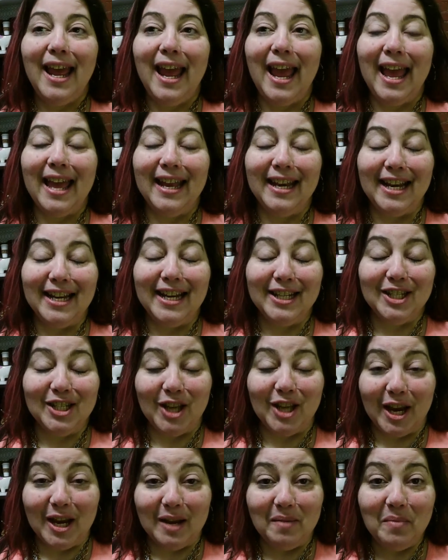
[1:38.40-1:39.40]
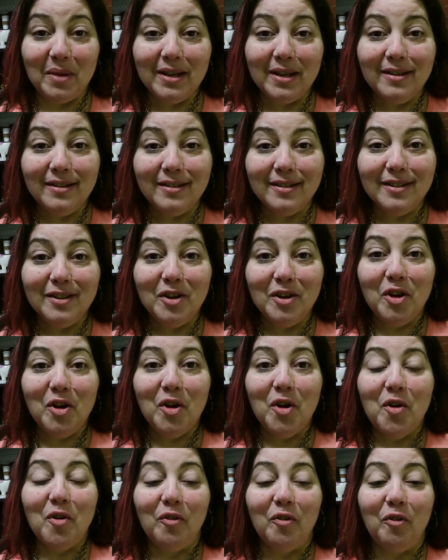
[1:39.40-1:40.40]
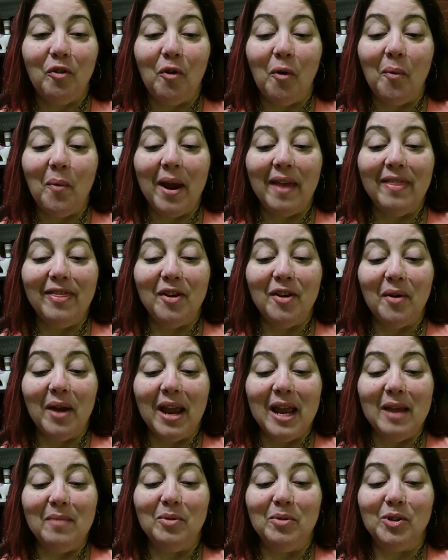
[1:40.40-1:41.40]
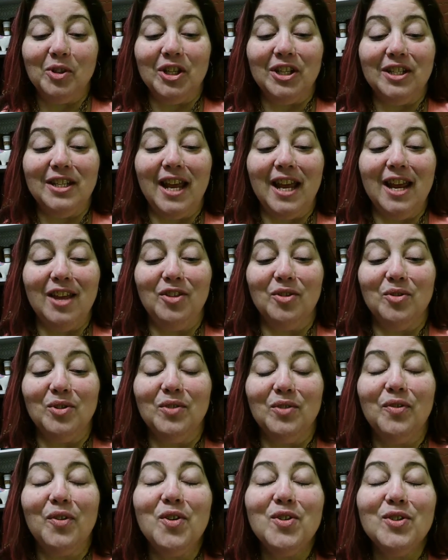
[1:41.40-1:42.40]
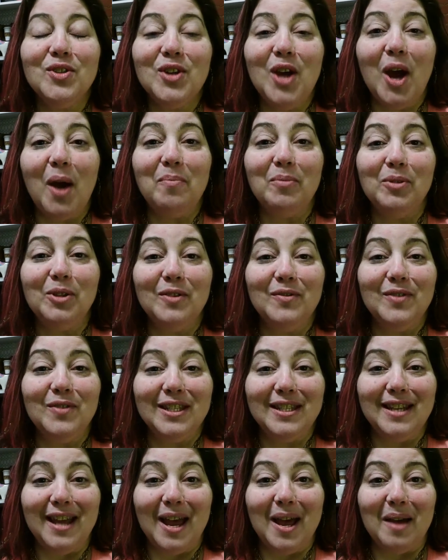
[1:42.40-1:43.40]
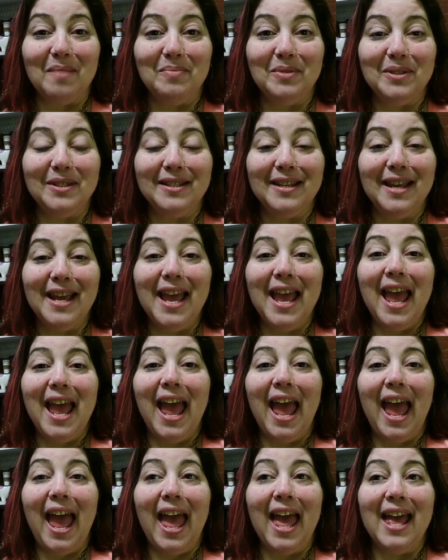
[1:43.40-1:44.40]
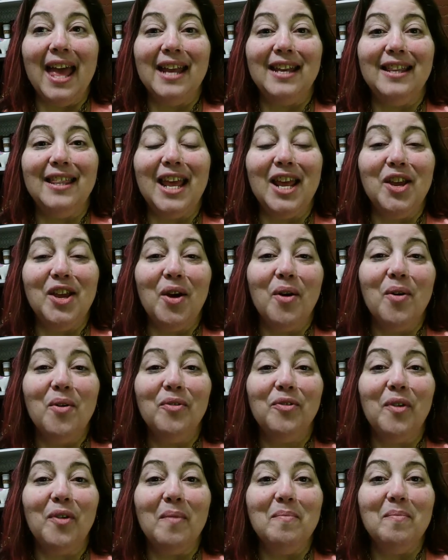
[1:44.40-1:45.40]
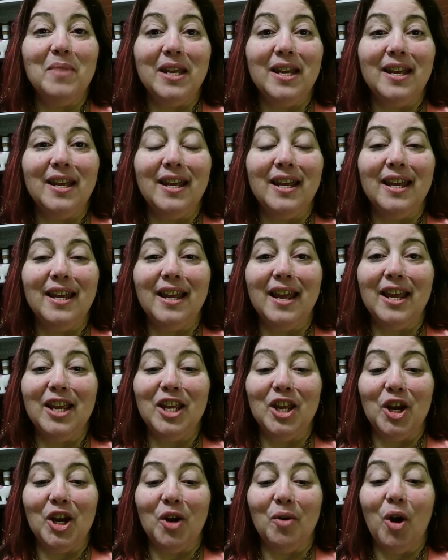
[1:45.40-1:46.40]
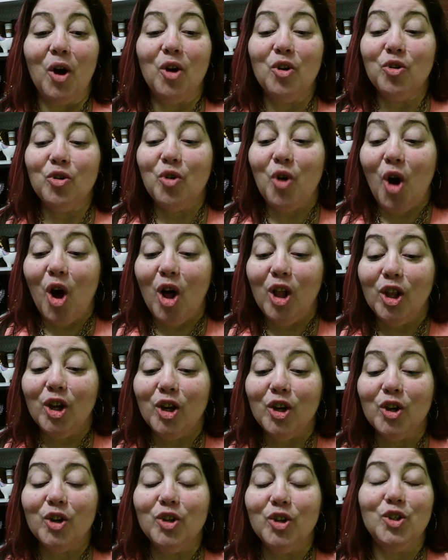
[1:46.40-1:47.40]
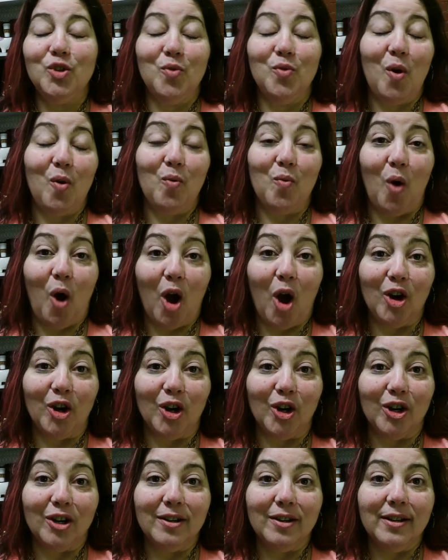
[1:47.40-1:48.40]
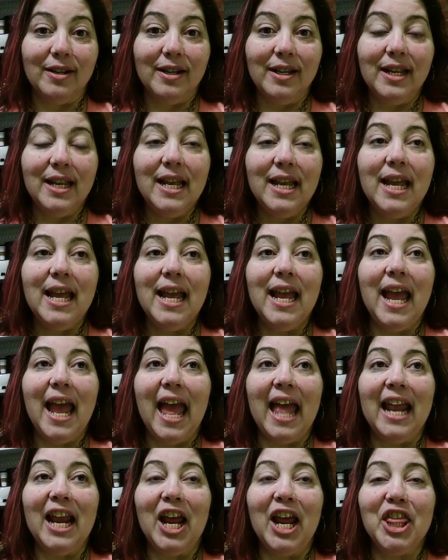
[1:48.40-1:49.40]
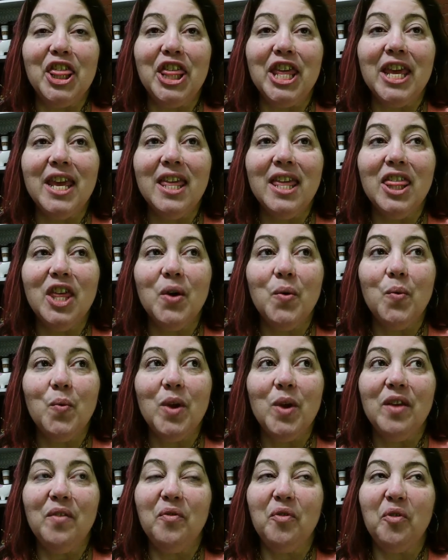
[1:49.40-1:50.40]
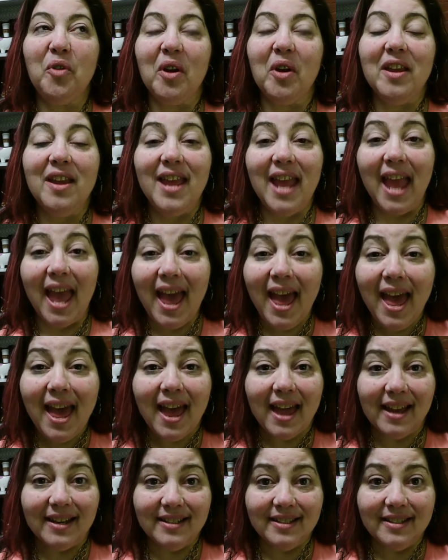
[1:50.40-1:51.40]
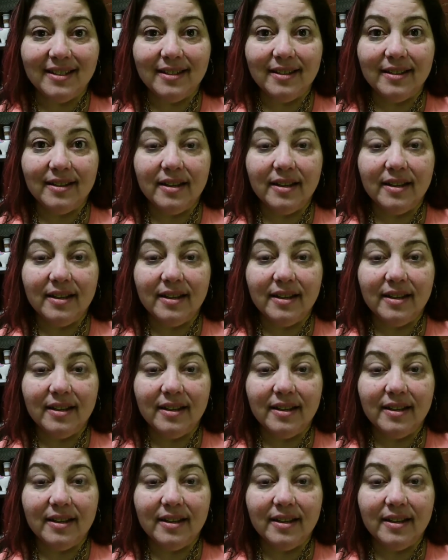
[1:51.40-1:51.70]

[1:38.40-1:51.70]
and excitement for when they're able to take those first couple of steps and they go from being, a crawler to a walker. And I think that we forget